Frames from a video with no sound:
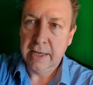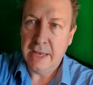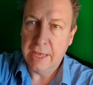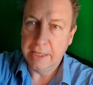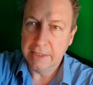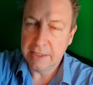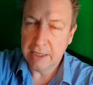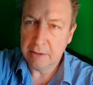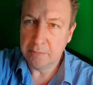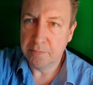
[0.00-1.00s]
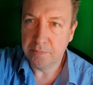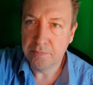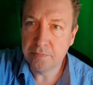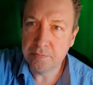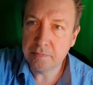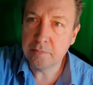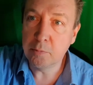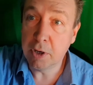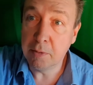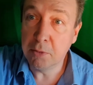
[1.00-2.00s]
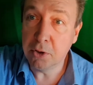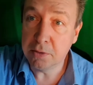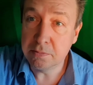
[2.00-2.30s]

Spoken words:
And when I'm not